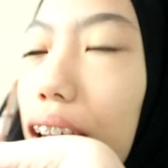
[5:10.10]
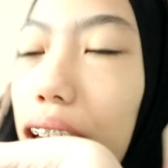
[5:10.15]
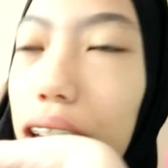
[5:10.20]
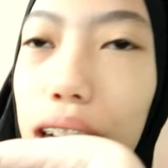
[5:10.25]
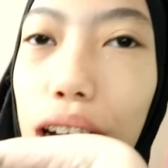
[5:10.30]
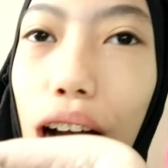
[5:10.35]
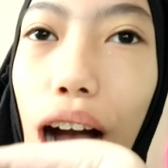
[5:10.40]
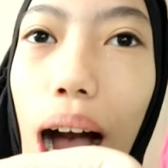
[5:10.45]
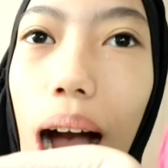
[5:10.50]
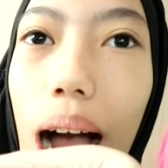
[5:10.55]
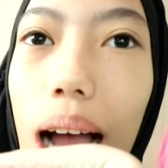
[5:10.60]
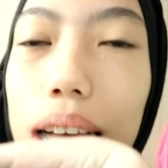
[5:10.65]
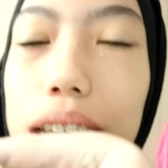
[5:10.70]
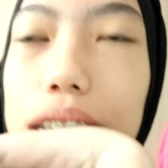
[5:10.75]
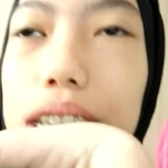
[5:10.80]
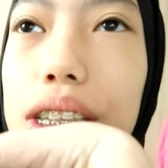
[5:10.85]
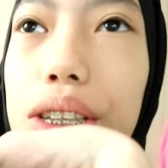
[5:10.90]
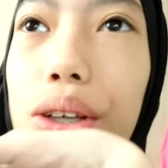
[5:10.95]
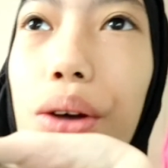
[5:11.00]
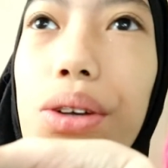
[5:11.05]
Hey
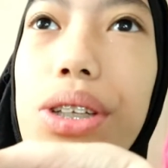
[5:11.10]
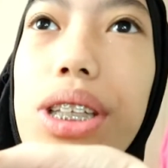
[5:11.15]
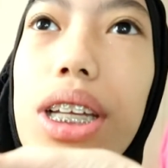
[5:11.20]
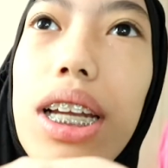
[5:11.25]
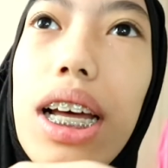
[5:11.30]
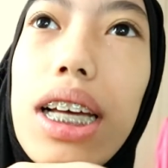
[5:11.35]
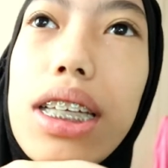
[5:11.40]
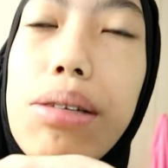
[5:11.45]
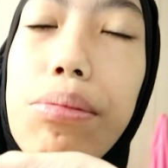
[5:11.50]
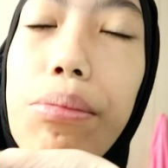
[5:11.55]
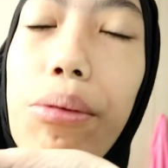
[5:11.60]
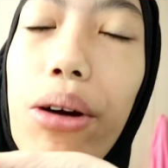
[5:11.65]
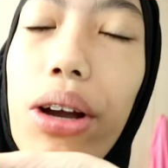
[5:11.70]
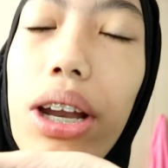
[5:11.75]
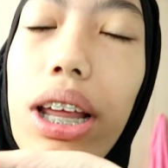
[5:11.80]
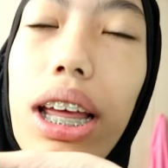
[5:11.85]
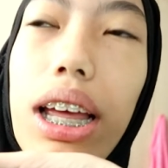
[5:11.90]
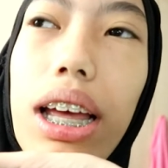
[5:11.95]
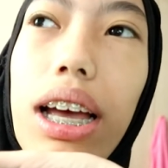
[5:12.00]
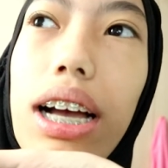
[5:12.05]
guys, so it's the next
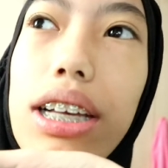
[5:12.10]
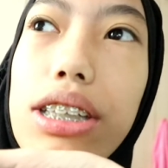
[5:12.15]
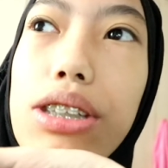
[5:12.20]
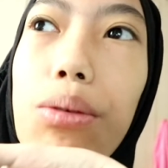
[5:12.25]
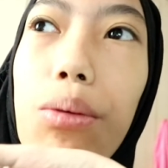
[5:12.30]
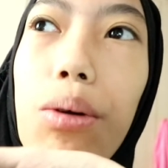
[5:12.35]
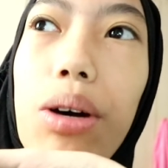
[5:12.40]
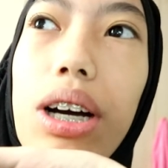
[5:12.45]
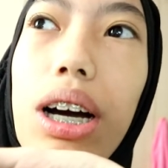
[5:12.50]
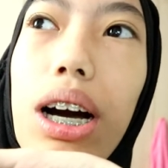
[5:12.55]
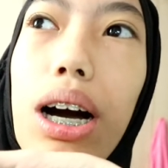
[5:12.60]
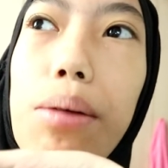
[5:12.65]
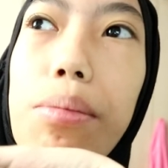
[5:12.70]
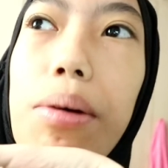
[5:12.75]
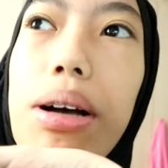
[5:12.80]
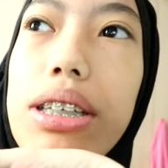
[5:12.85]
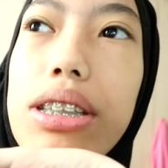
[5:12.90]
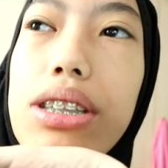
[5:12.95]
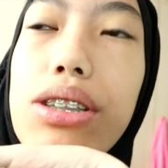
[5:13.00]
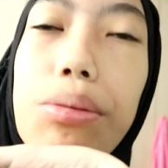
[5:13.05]
morning. I just woke
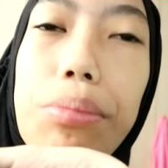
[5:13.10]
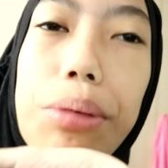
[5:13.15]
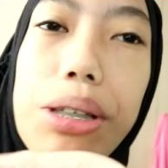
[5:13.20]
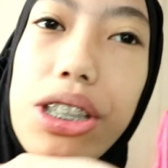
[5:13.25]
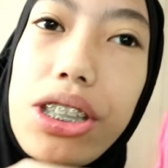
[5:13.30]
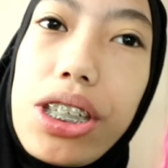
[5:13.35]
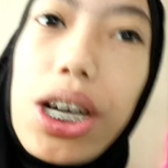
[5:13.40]
up, just took my